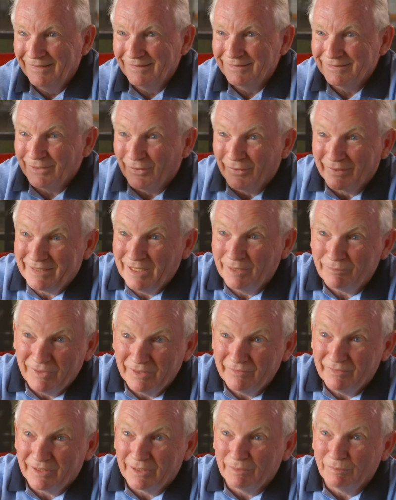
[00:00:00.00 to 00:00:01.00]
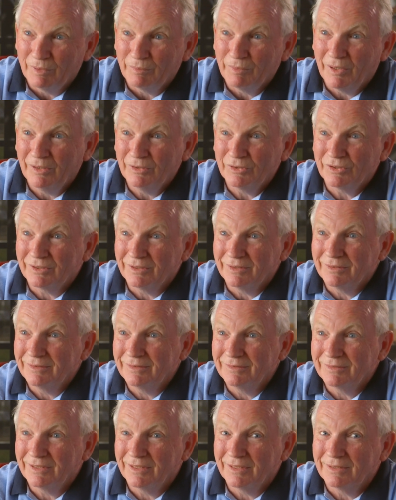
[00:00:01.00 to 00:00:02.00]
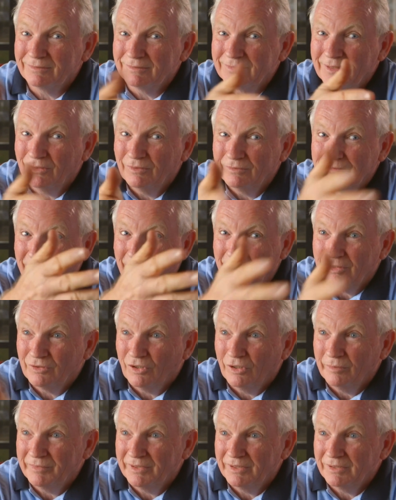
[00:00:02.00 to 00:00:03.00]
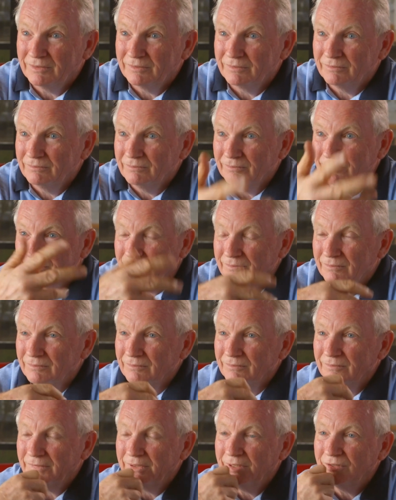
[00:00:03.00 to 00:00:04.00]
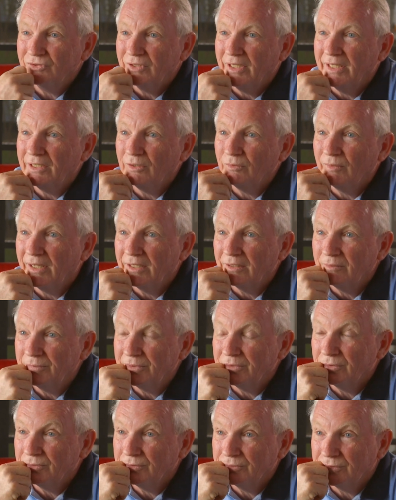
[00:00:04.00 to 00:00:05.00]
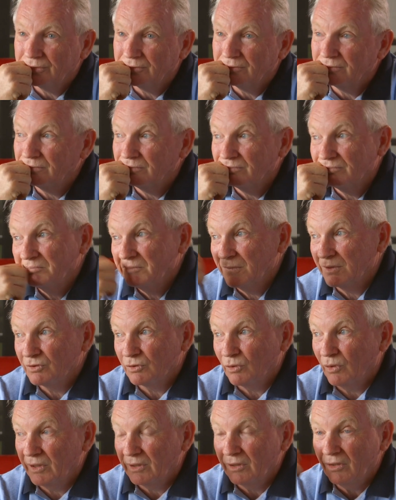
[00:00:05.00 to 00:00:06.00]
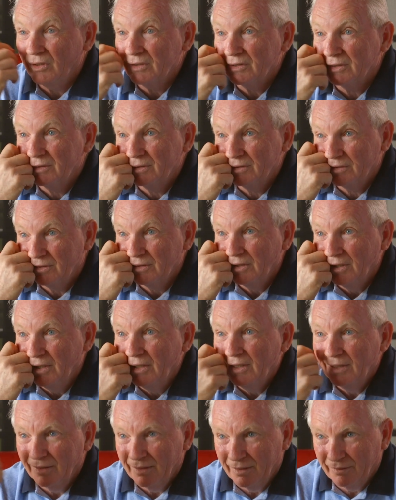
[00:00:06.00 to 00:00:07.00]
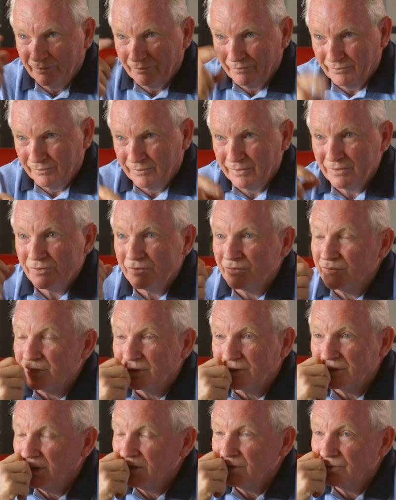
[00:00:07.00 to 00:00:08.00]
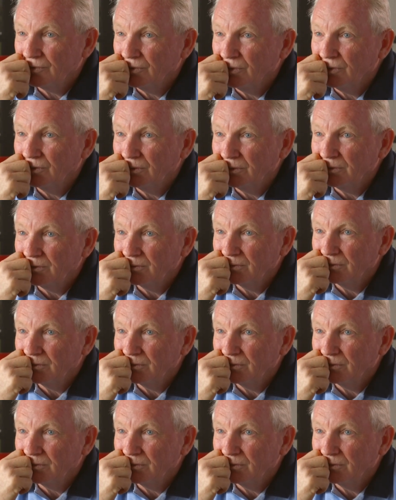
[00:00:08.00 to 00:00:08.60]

So I kept giving them a brochure and saying, go and photocopy it and get your head around it, because it's quite likely if this is successful,